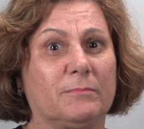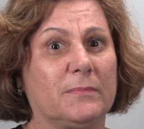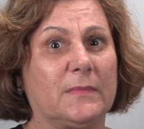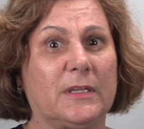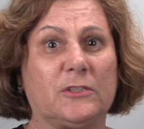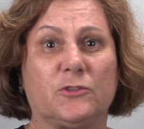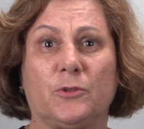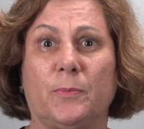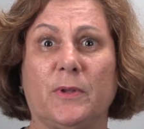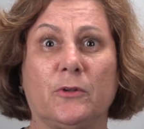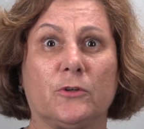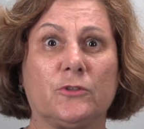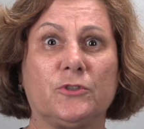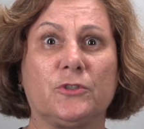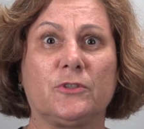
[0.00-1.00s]
needs to be
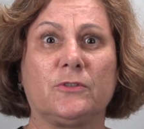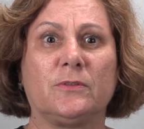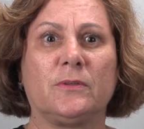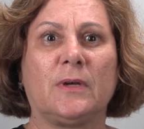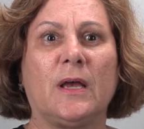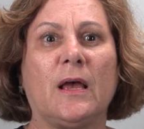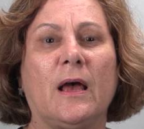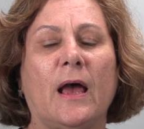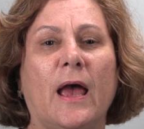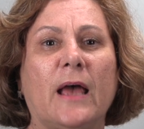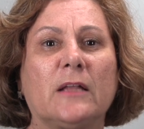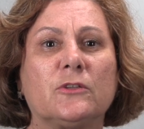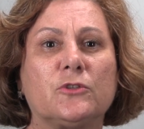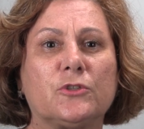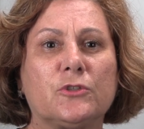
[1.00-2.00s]
nurtured.
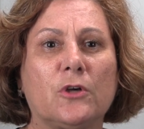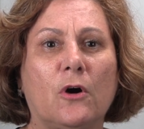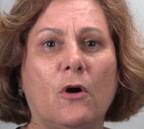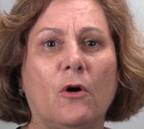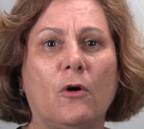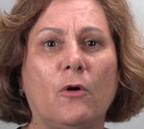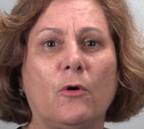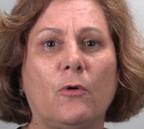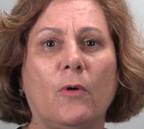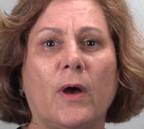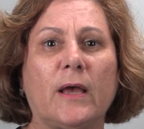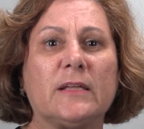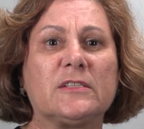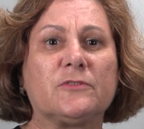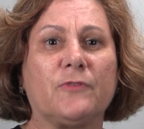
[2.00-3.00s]
And so
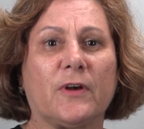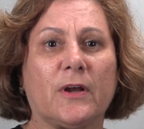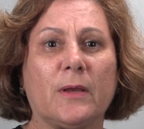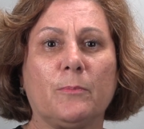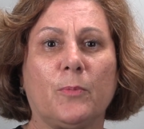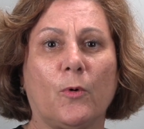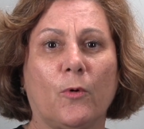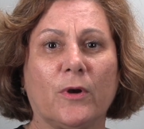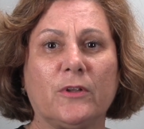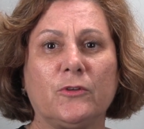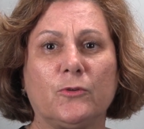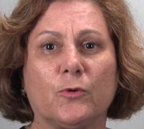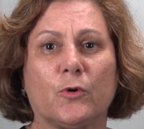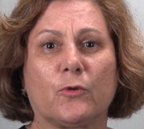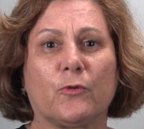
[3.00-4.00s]
it's very
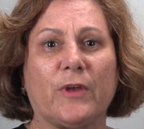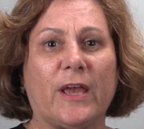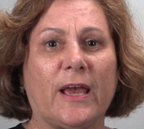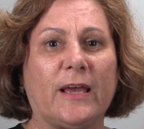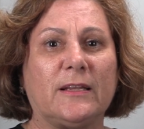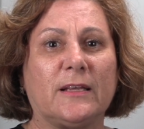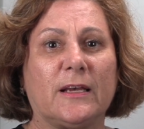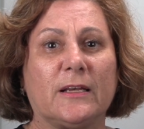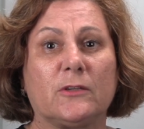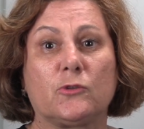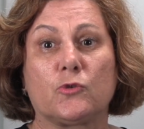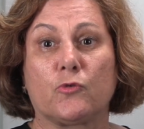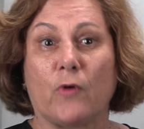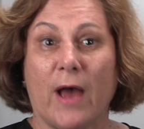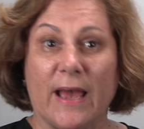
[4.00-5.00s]
important to create a
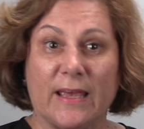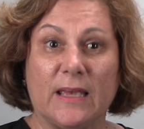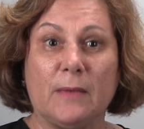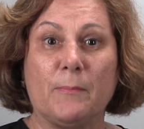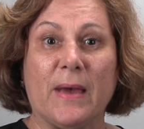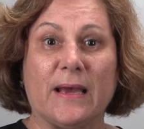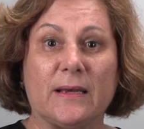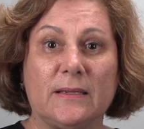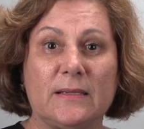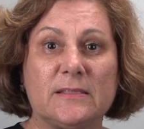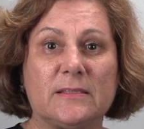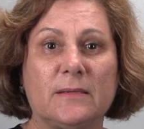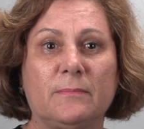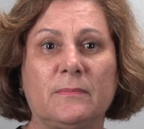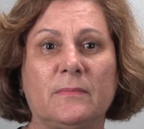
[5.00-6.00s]
tracking
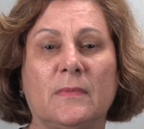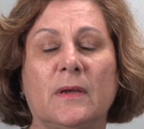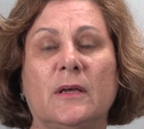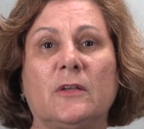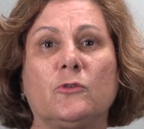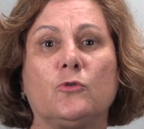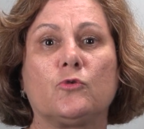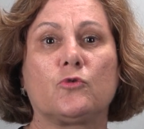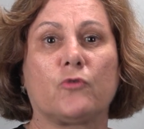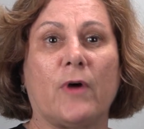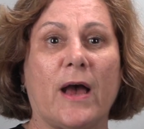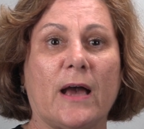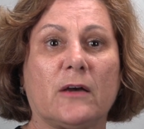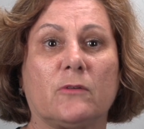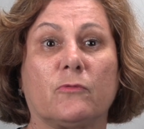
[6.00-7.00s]
mechanism to
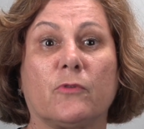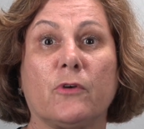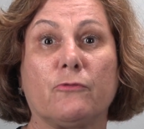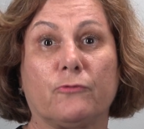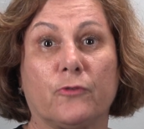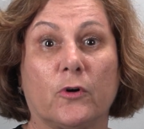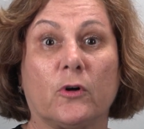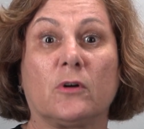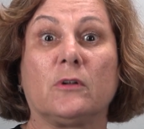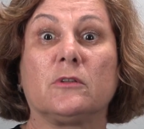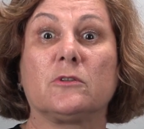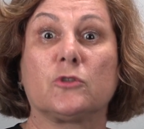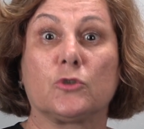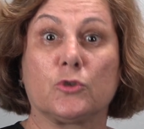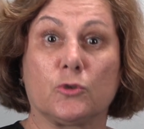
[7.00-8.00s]
track
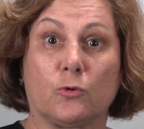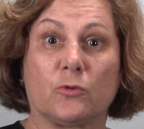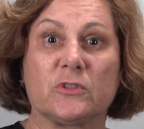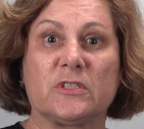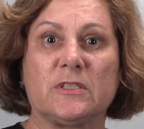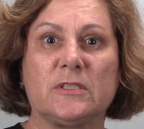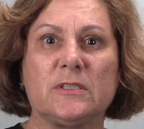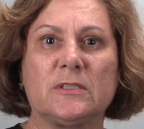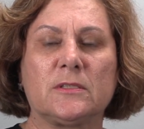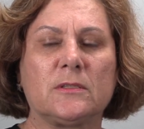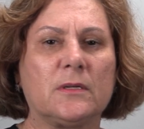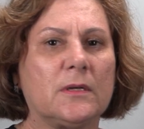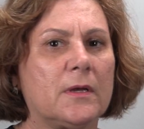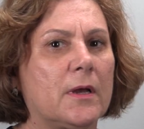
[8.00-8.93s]
referral sources.